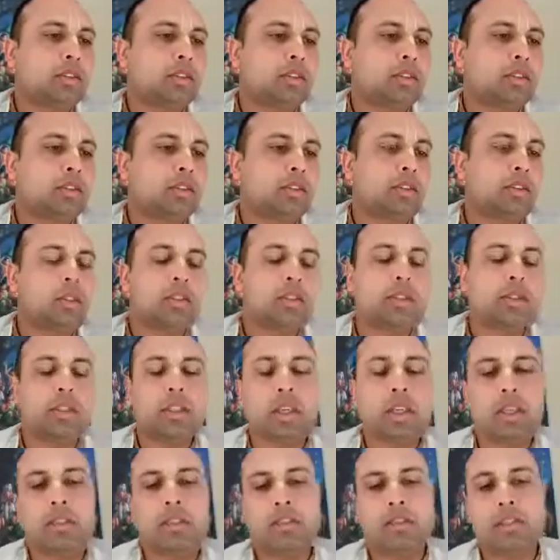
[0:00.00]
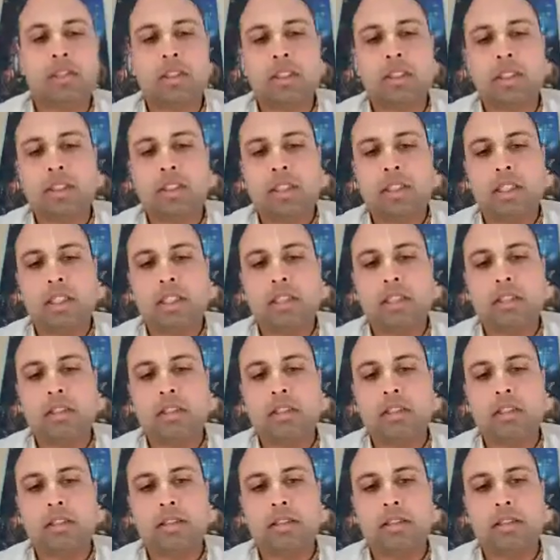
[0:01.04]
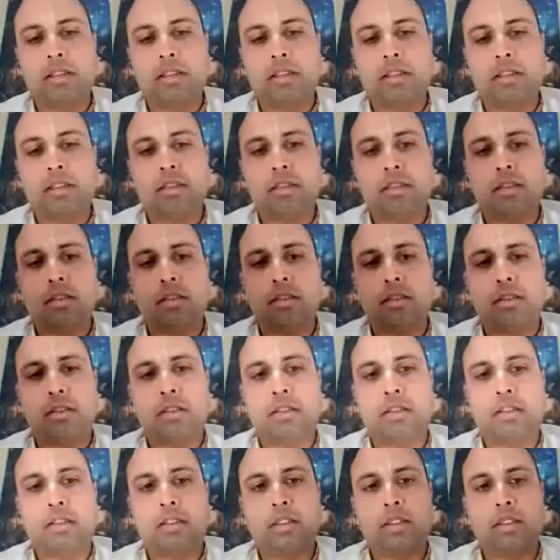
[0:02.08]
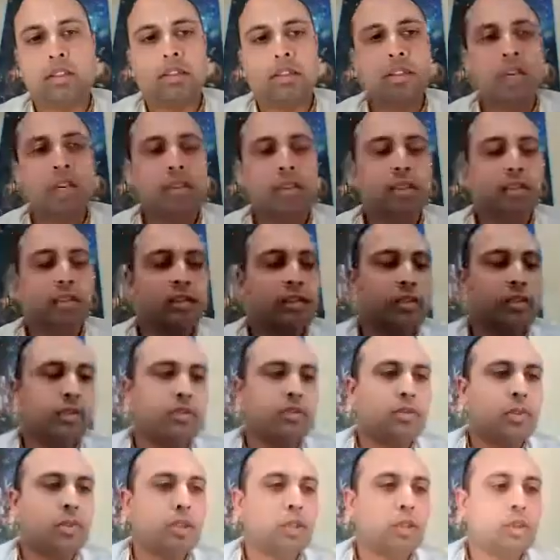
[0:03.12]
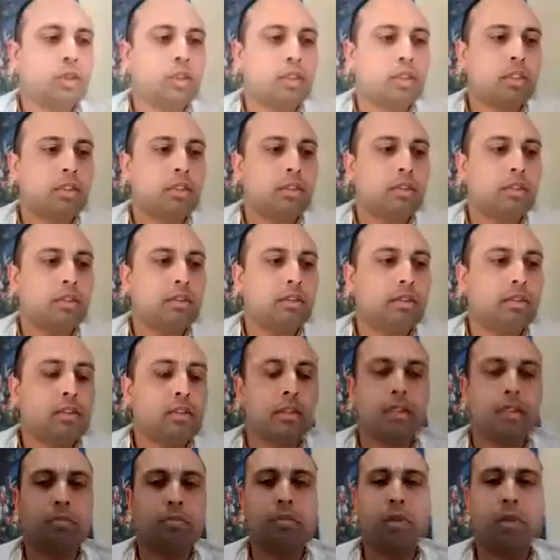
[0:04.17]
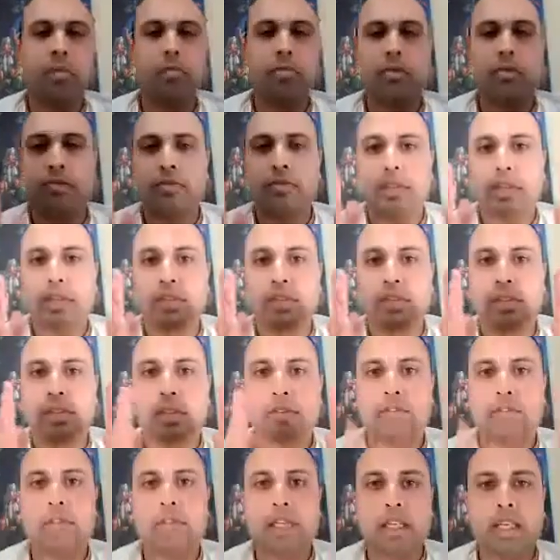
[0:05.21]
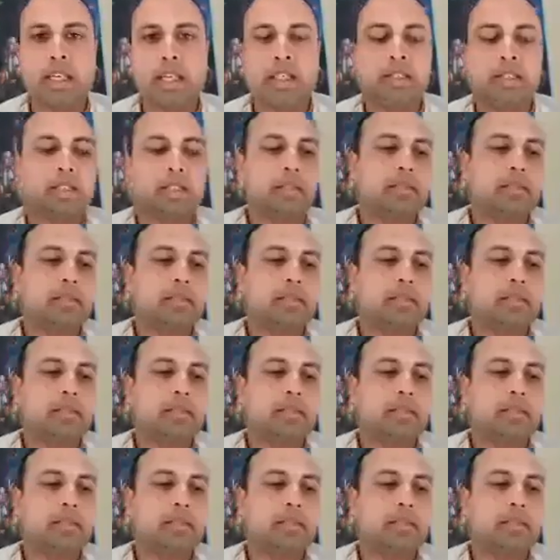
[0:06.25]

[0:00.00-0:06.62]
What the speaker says: So they're not really like, sadhakas following in a proper Vaishnav line.